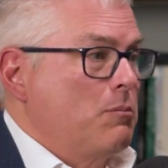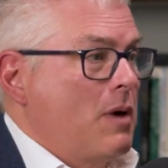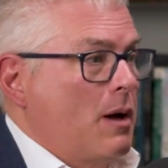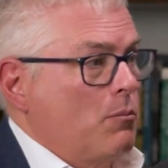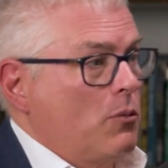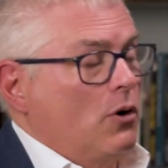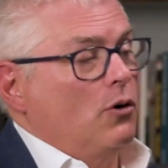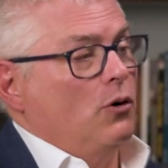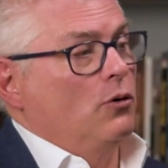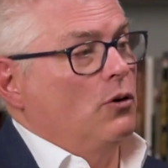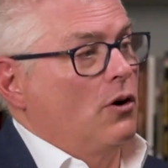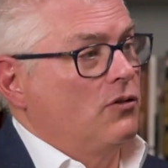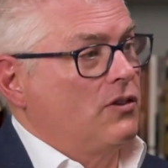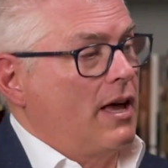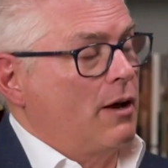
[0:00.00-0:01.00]
member who
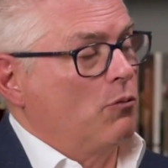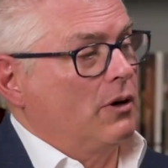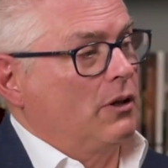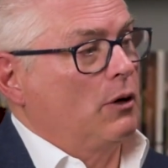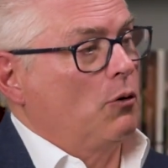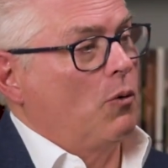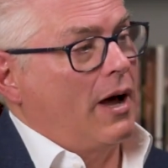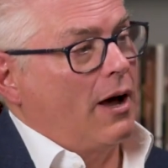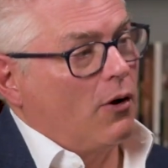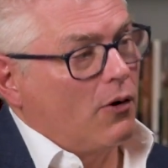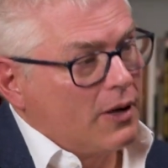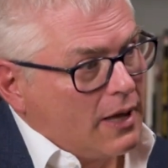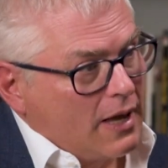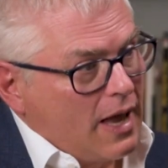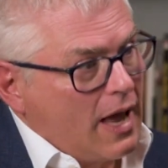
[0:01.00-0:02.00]
knows that really well,
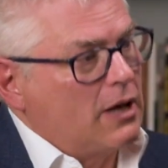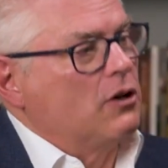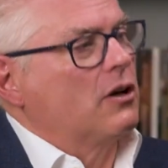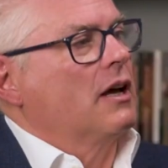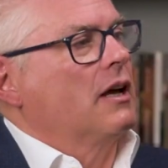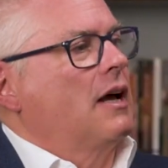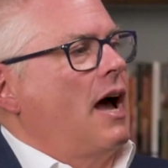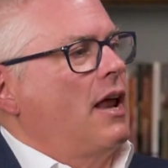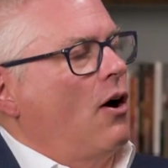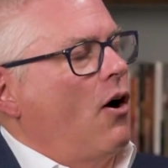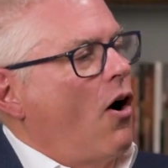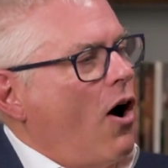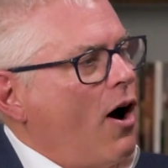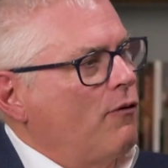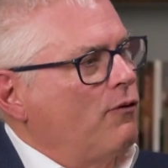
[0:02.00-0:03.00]
and you can kind of
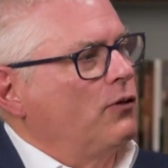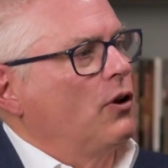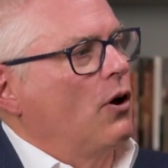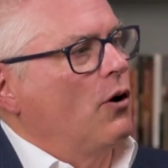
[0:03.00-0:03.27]
offload.